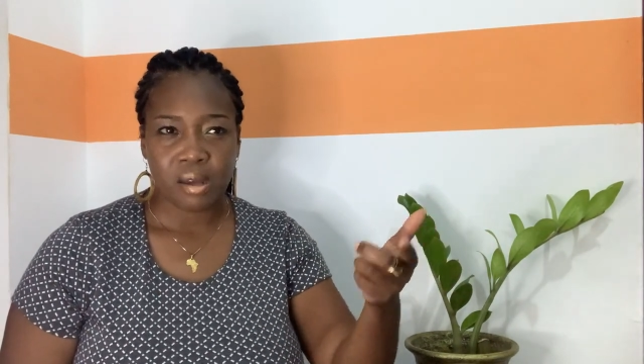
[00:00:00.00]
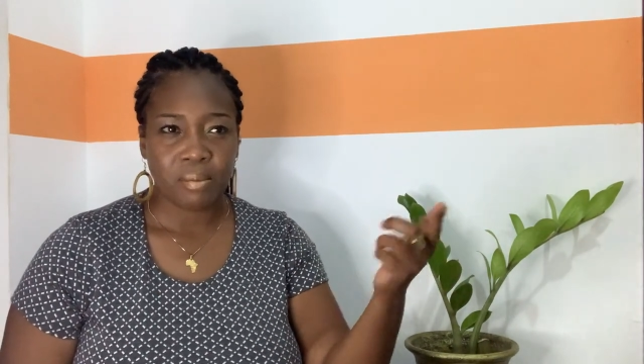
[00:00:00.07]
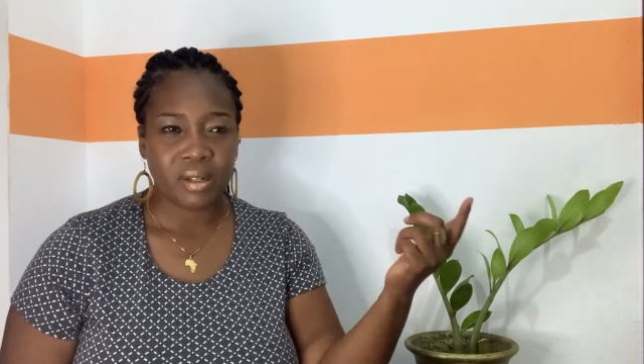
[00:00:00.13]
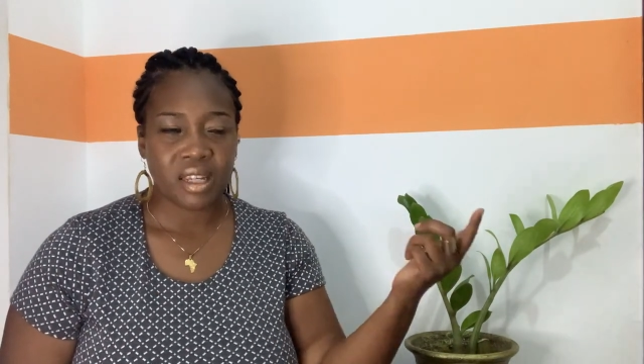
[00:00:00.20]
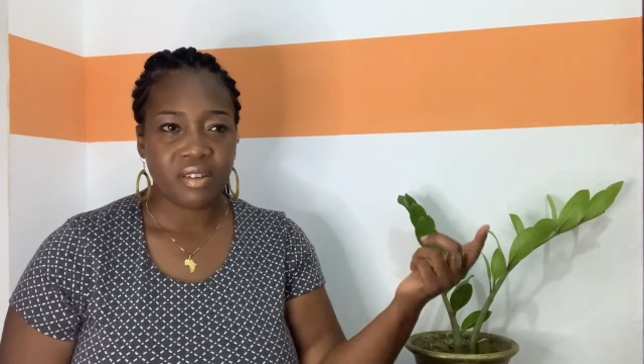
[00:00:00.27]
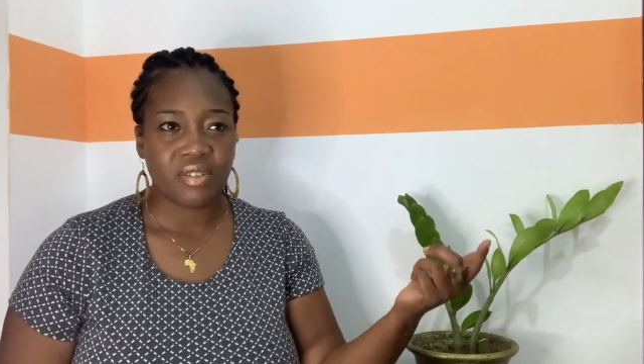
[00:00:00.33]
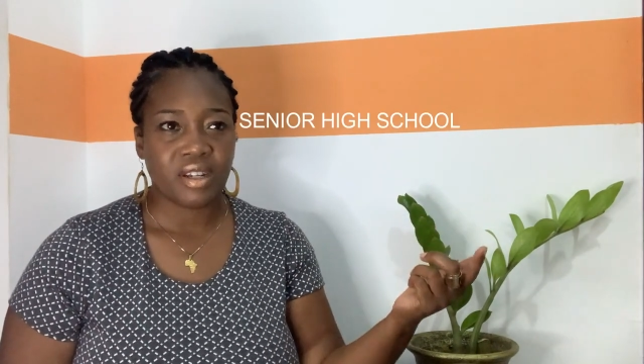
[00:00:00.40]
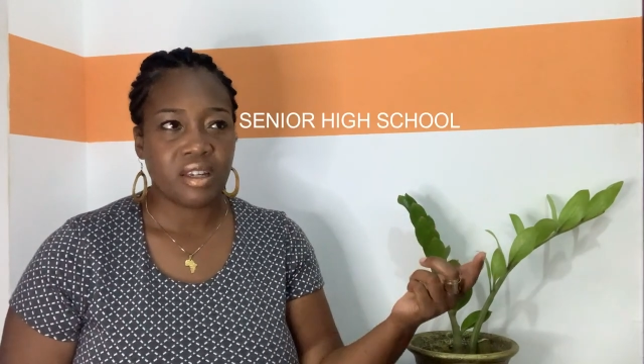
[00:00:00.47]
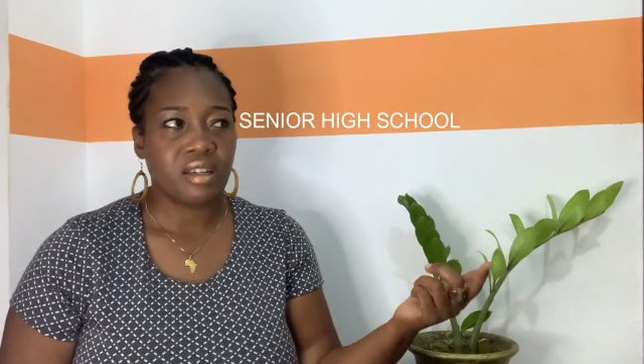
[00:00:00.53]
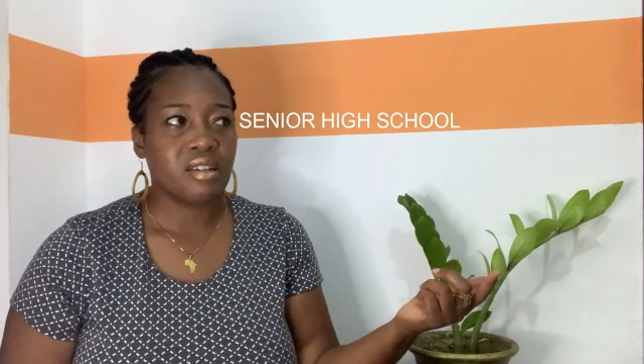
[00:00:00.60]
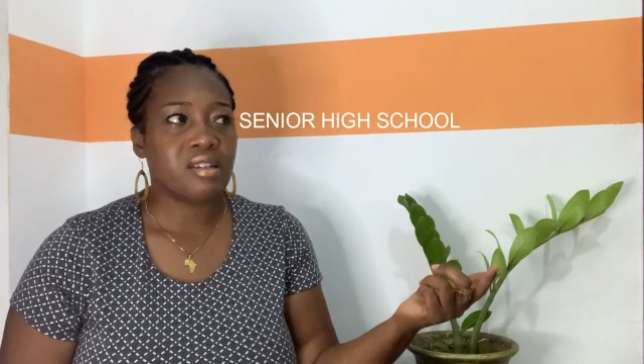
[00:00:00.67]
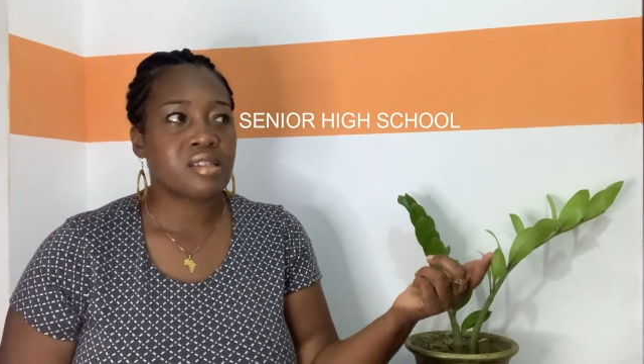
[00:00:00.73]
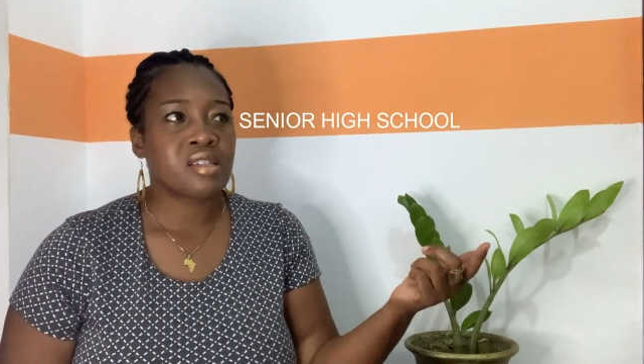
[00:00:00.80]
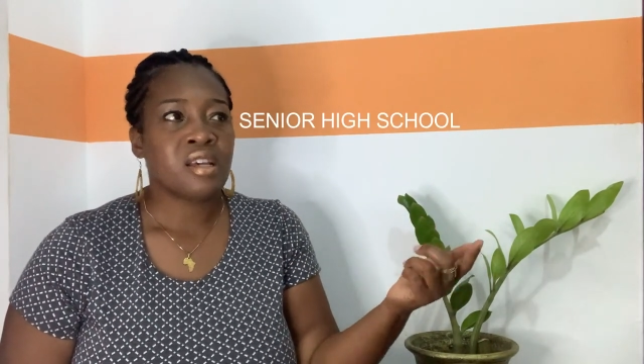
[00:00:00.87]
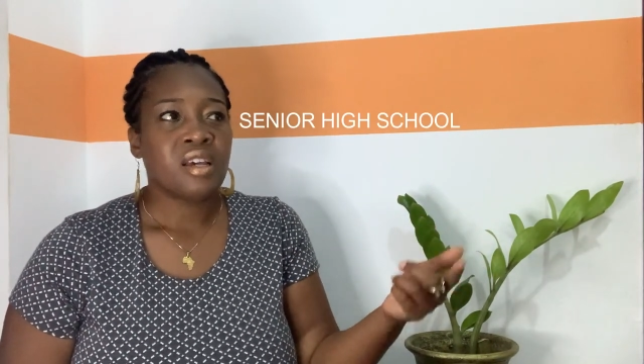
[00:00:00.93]
I believe it
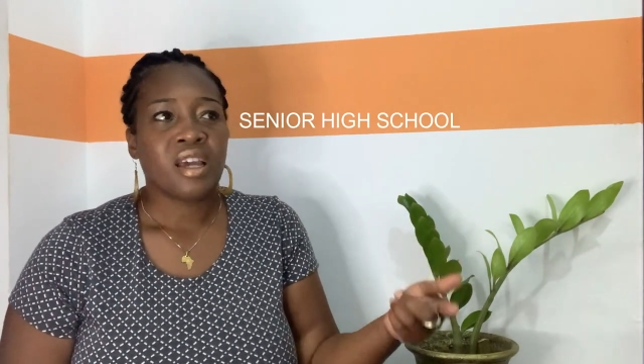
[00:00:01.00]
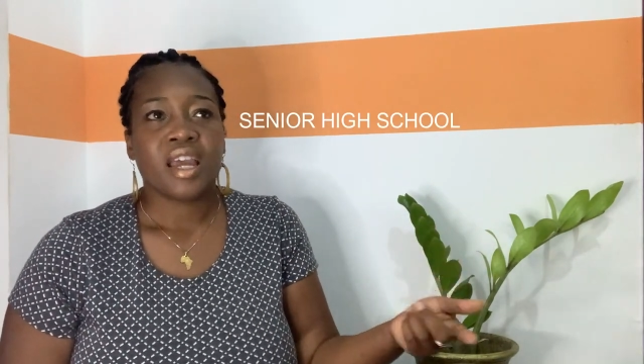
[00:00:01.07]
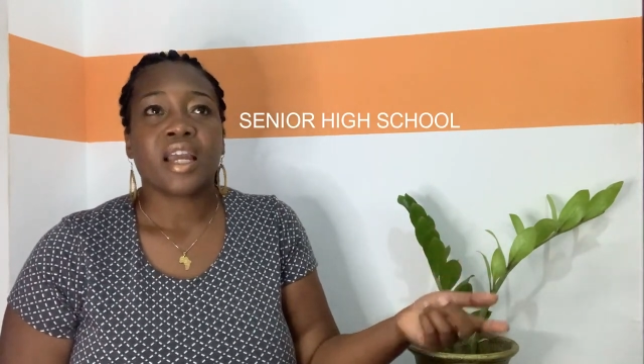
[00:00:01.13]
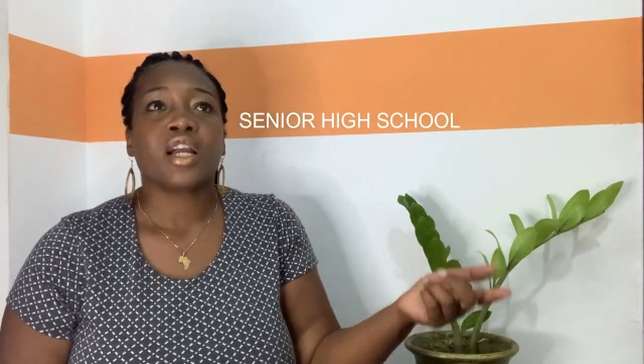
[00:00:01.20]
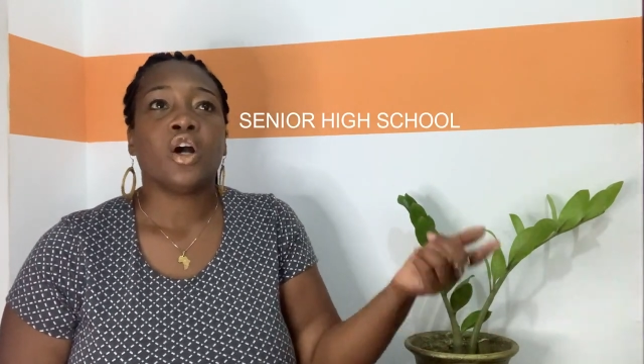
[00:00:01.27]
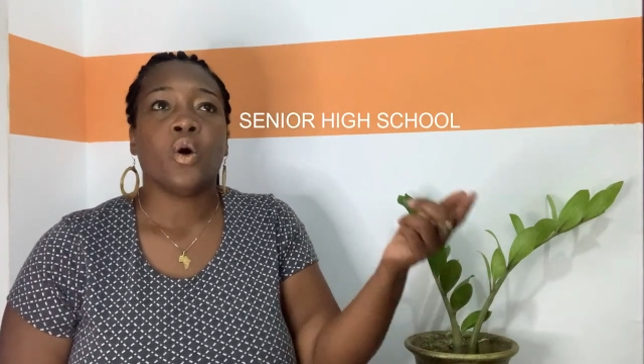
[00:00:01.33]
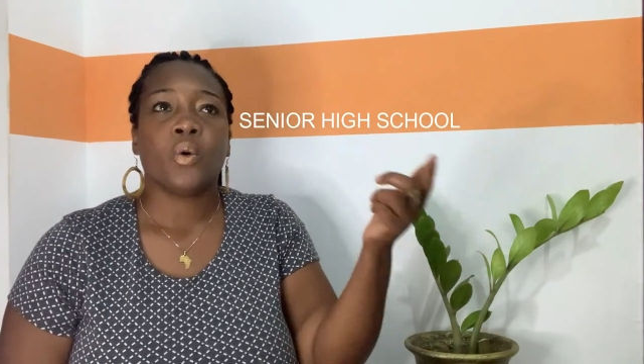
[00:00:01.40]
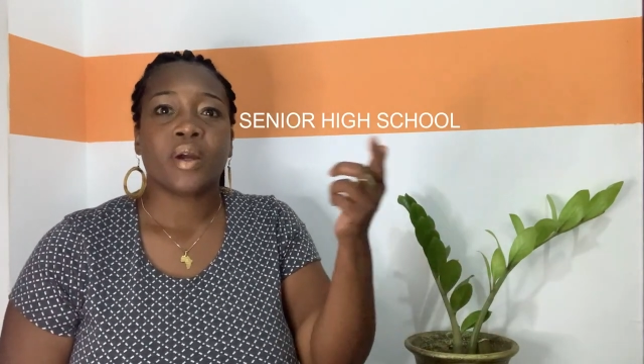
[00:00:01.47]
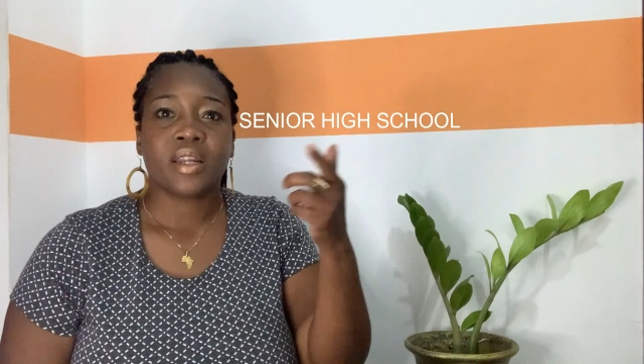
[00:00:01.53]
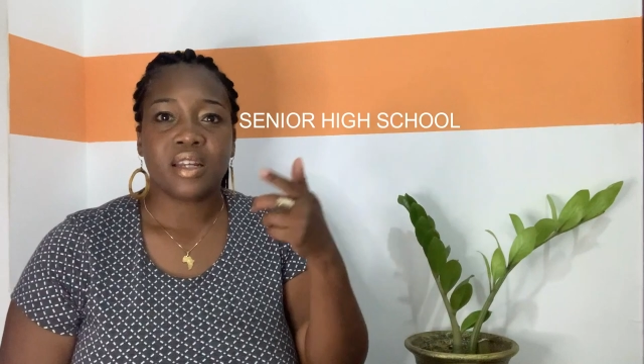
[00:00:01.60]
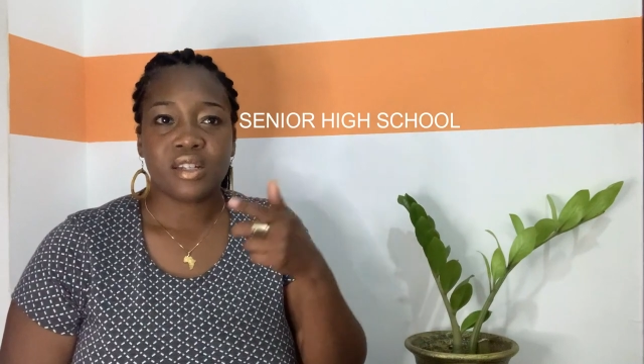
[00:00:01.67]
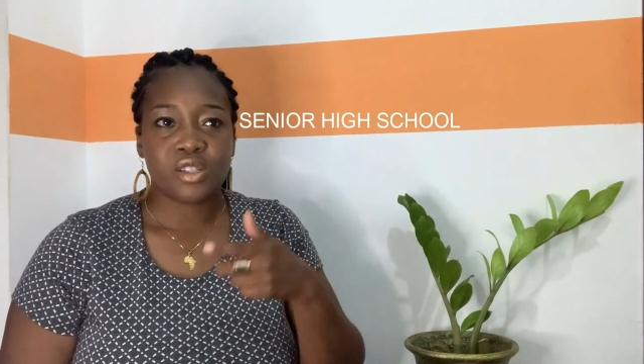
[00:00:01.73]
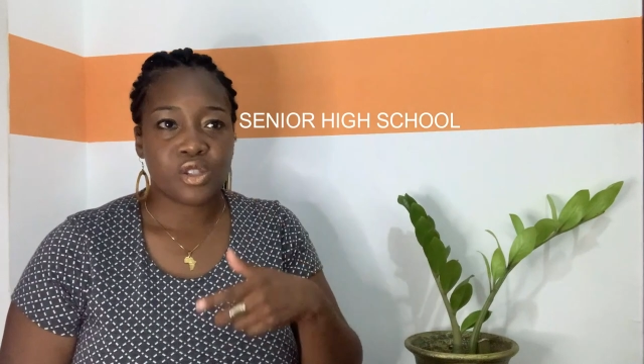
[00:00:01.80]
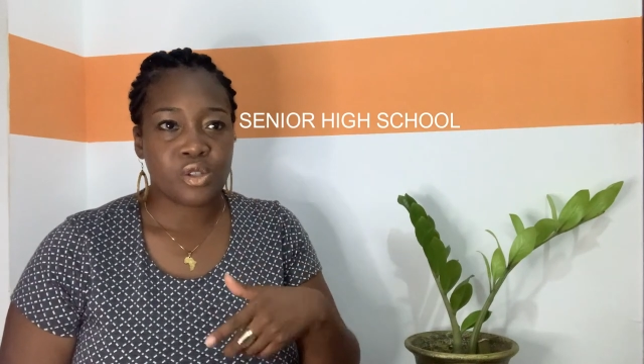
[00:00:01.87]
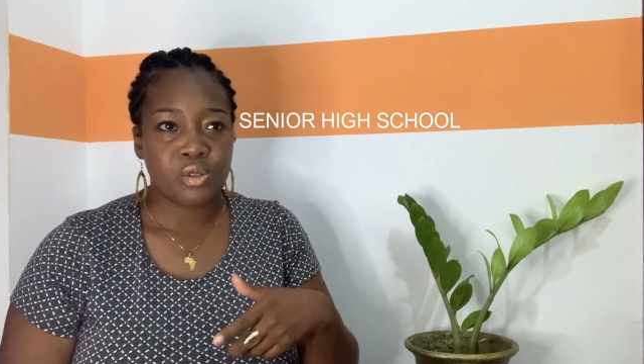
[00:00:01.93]
is, and going
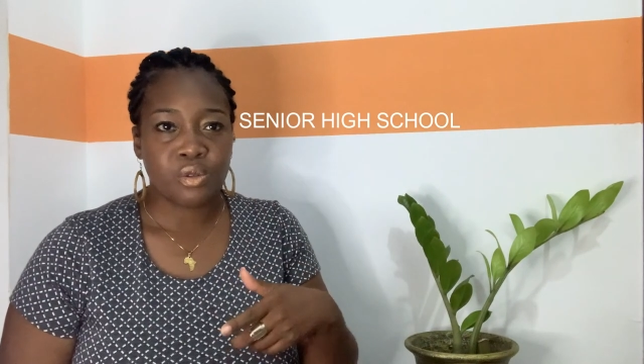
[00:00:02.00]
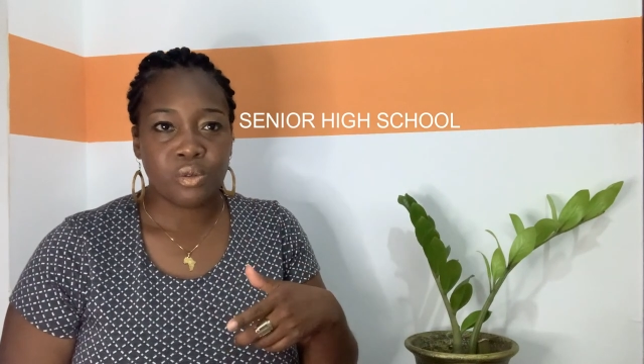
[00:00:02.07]
into,